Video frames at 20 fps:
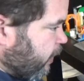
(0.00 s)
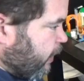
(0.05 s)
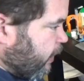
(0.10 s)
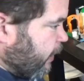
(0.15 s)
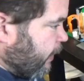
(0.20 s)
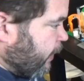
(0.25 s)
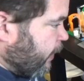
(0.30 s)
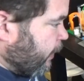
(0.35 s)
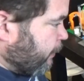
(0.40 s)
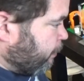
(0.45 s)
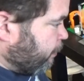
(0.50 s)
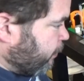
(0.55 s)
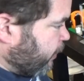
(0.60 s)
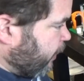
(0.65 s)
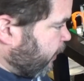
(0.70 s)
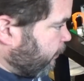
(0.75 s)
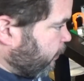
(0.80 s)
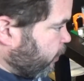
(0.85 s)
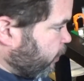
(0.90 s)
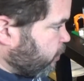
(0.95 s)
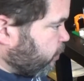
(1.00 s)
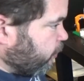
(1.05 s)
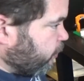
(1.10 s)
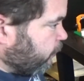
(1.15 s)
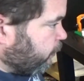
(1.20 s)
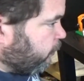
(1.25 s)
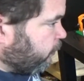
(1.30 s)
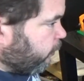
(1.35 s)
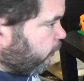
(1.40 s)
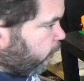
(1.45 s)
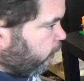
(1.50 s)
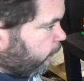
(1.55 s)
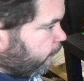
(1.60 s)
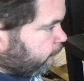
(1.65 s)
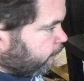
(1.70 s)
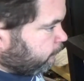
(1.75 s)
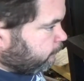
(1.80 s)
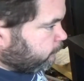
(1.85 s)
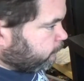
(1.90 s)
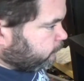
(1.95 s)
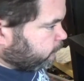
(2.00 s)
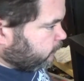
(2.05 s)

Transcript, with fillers: are pretty much from